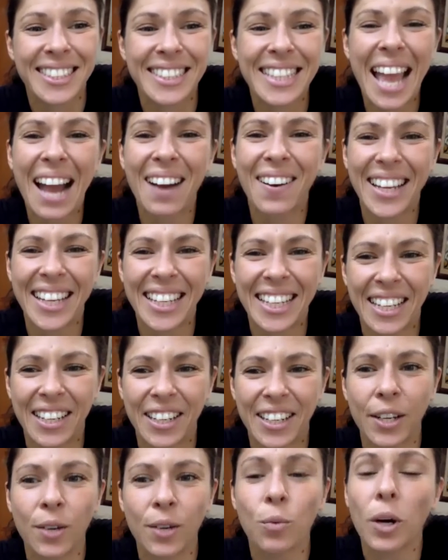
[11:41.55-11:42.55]
Now I can hear
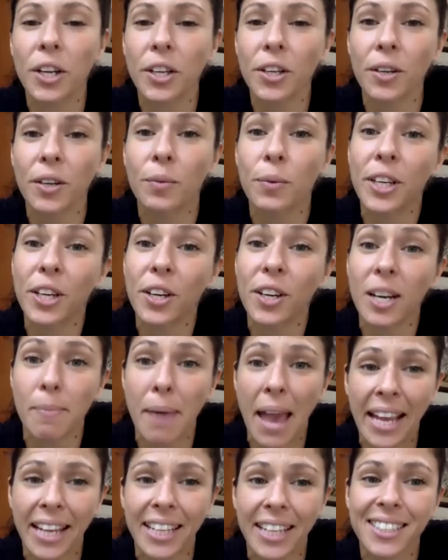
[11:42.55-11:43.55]
you. What are you gonna
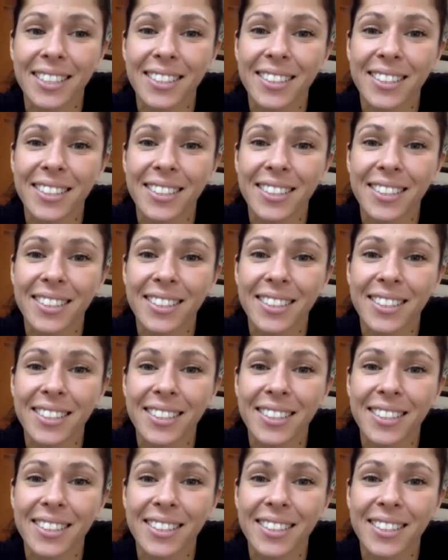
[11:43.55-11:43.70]
make?